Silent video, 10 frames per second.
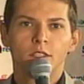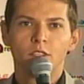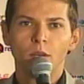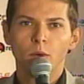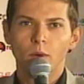
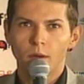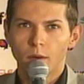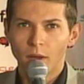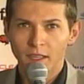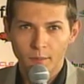So,
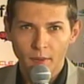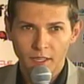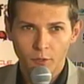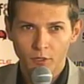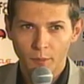welcome back
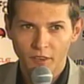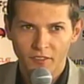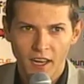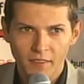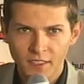to OWF
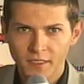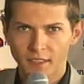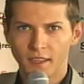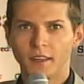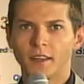11.
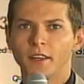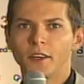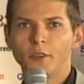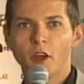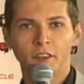
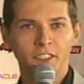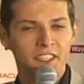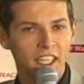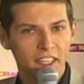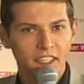You are on
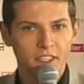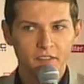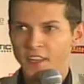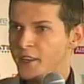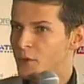Intelli'N
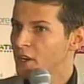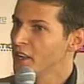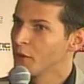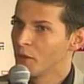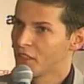TV. We're
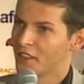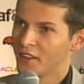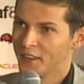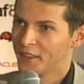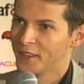here with
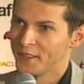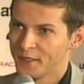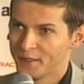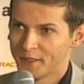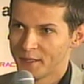
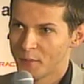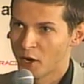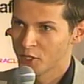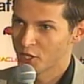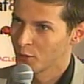
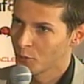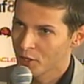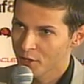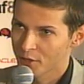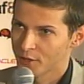Mark
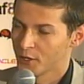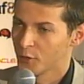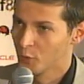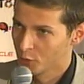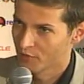Shuttleworth,
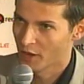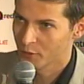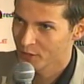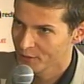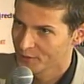Ubuntu
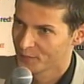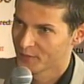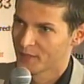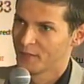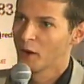founder.
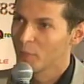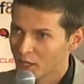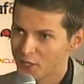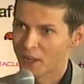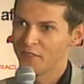Very
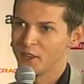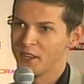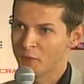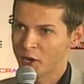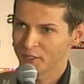pleased to have you here,
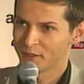Mark.